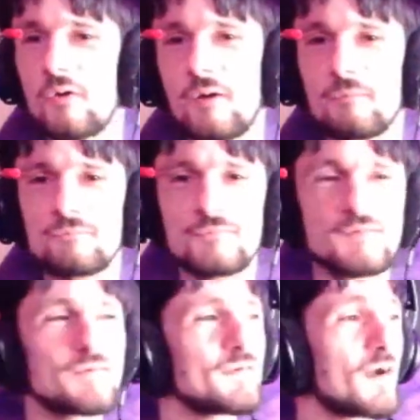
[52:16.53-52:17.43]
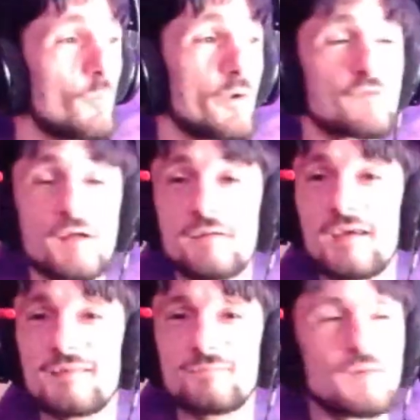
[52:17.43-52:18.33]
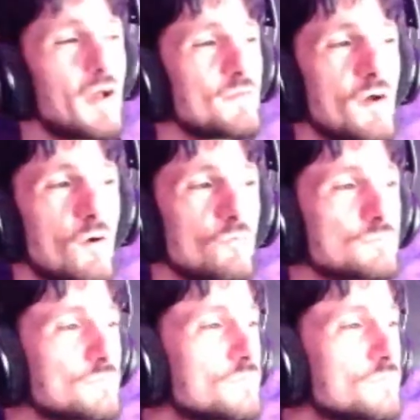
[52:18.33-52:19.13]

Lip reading: him. I wish I did, but I don't.